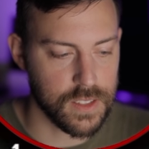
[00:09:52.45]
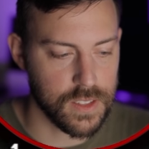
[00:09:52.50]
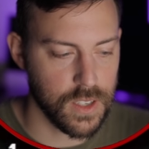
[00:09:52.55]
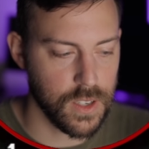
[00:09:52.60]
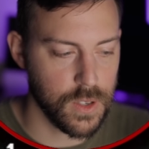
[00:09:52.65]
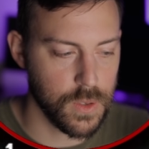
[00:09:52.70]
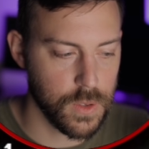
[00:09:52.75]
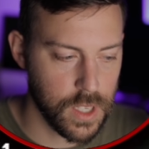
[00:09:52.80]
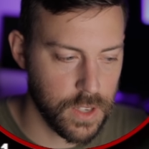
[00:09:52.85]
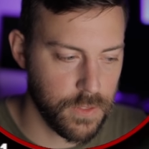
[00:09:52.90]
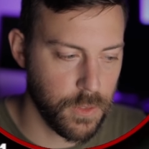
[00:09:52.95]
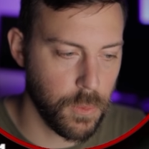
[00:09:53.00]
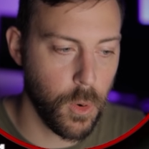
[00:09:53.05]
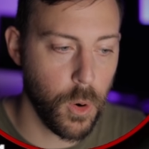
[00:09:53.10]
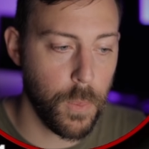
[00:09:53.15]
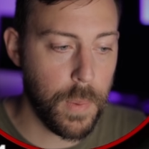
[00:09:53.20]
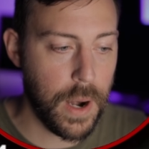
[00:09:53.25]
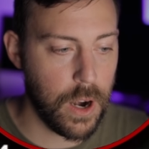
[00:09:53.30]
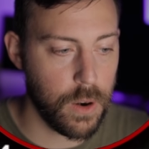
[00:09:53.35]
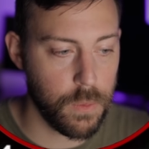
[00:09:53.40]
So even
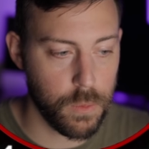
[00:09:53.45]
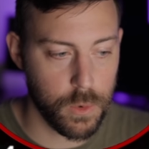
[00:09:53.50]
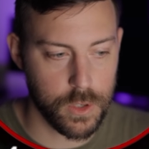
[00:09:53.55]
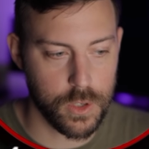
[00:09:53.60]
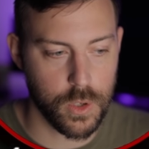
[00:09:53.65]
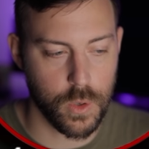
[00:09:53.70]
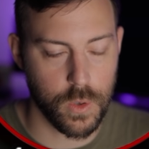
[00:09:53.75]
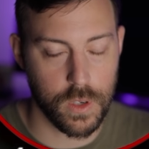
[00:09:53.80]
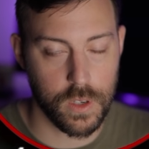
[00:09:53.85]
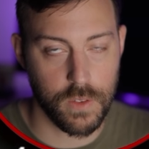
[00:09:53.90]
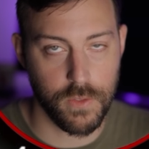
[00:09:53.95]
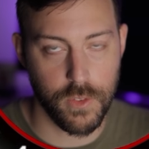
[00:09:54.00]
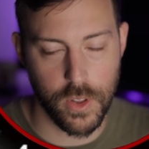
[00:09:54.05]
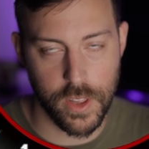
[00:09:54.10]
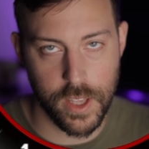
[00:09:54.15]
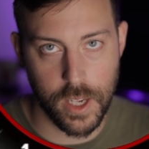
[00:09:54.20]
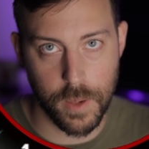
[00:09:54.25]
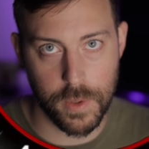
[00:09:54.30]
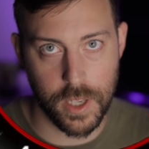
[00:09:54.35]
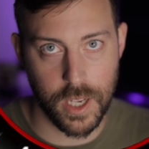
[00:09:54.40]
more power, more torque for
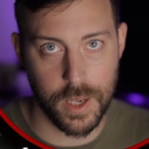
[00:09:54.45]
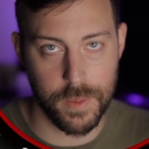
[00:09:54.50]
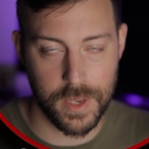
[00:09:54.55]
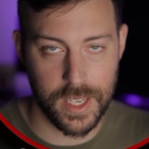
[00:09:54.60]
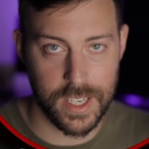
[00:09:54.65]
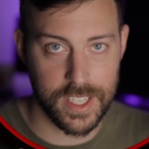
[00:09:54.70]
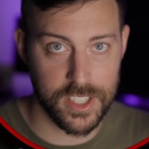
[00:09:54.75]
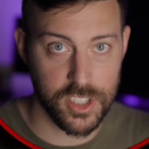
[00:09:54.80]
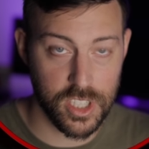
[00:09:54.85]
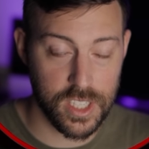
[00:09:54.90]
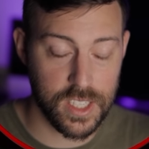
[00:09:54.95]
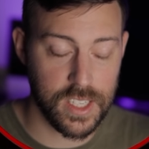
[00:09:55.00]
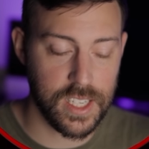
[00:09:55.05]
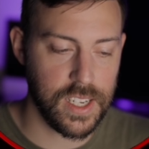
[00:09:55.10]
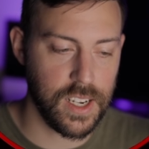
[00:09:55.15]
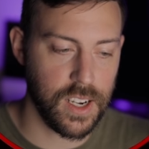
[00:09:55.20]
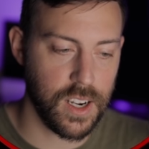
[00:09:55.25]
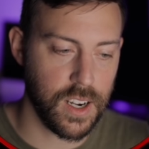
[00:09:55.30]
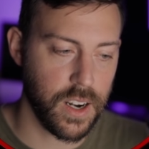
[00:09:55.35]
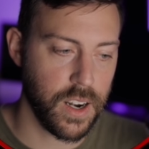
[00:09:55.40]
the upcoming
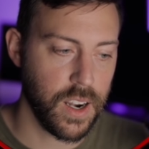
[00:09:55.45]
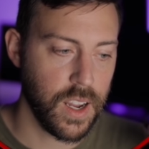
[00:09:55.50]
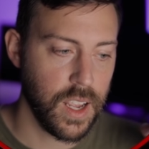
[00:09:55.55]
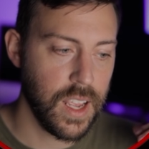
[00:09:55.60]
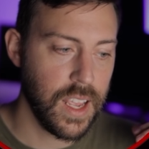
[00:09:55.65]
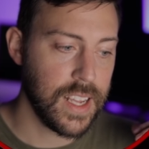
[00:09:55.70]
GTR.